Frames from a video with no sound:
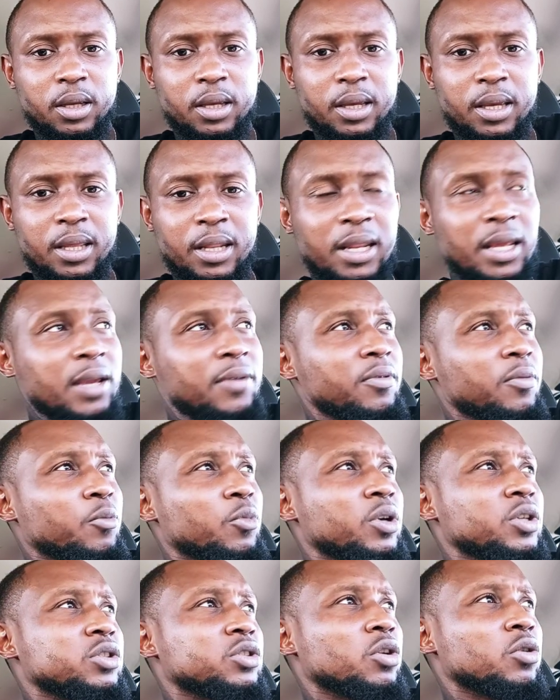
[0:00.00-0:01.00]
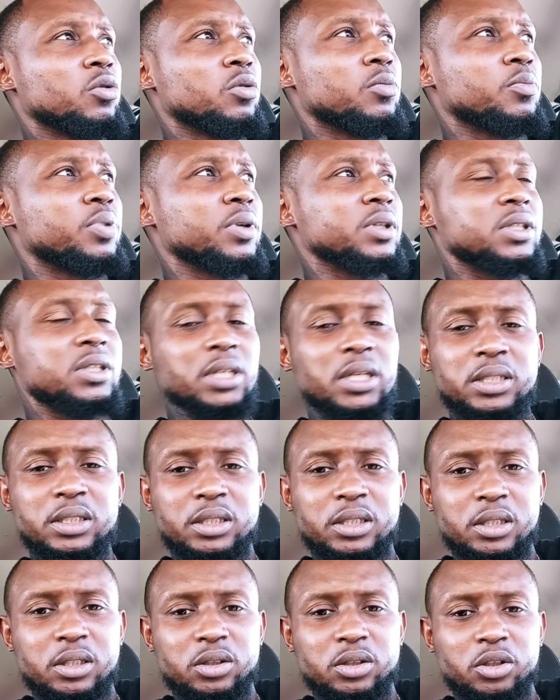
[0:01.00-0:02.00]
And even with certain
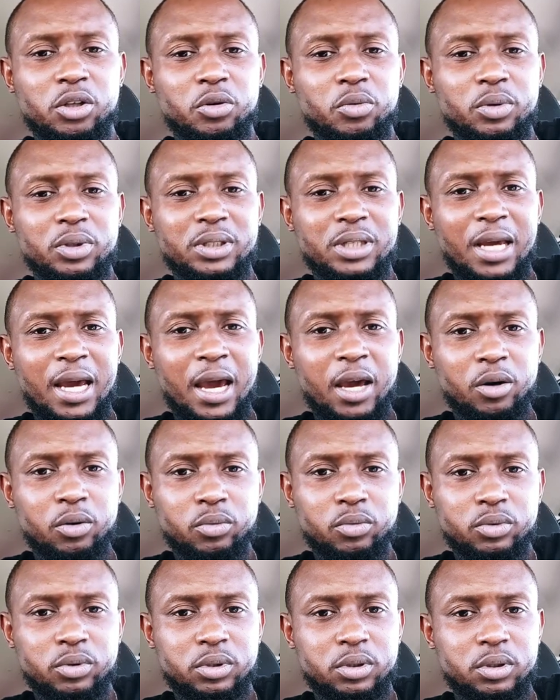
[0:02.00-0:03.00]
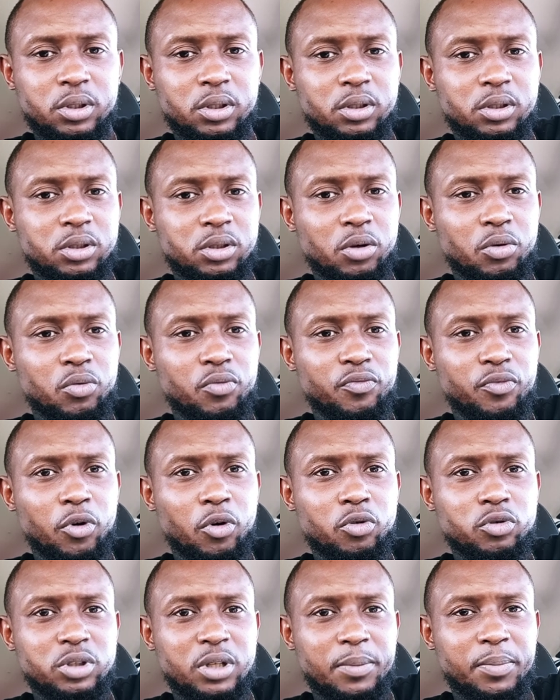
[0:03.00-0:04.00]
positions and certain titles and certain
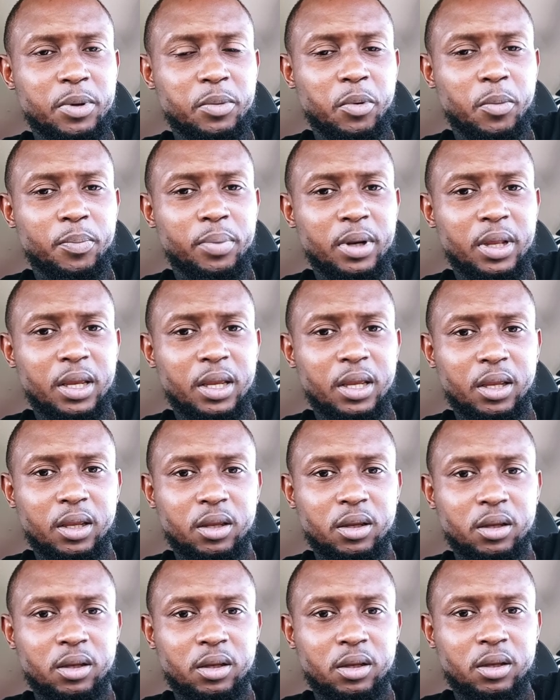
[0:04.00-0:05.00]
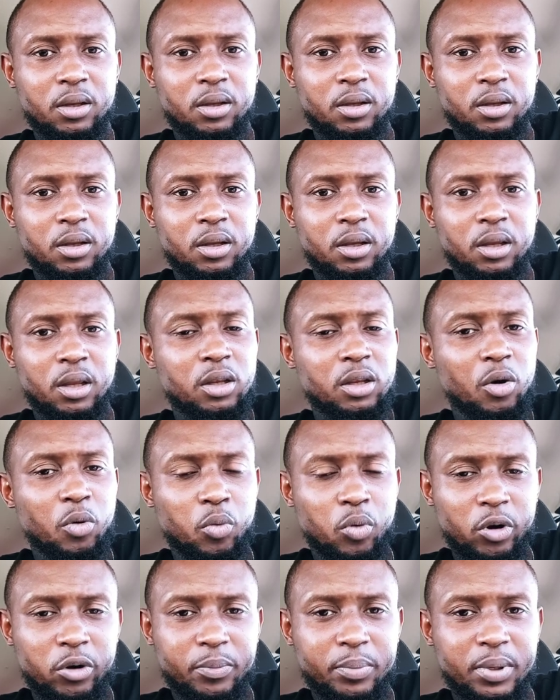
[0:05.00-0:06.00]
roles that people play in your
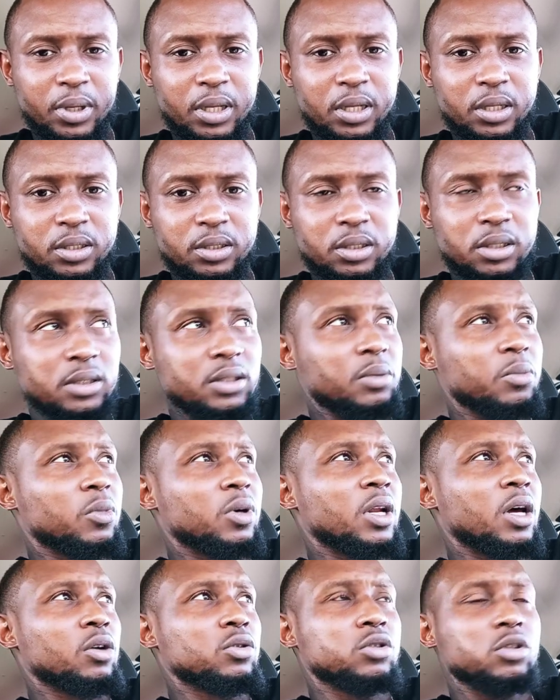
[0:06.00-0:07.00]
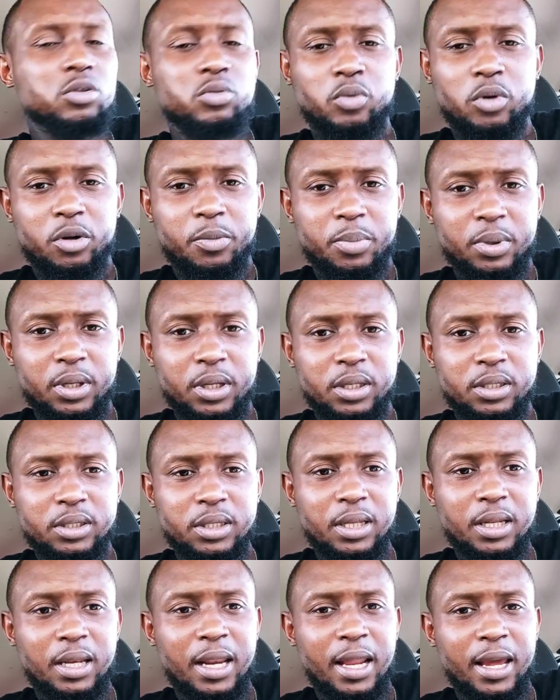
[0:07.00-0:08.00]
workplace, in someone else's workplace,
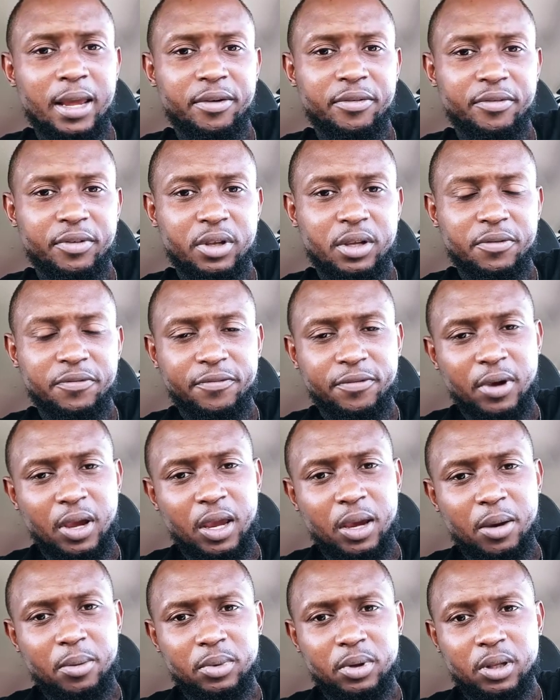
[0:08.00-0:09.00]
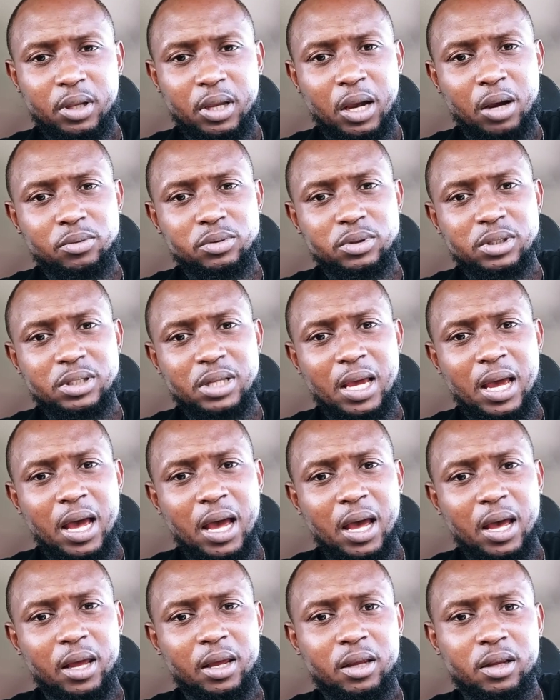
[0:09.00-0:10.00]
in life, in your family,
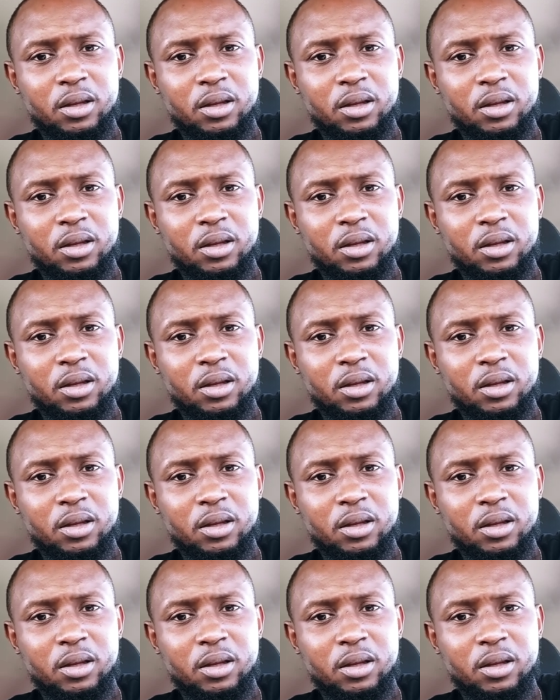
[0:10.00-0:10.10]
outside,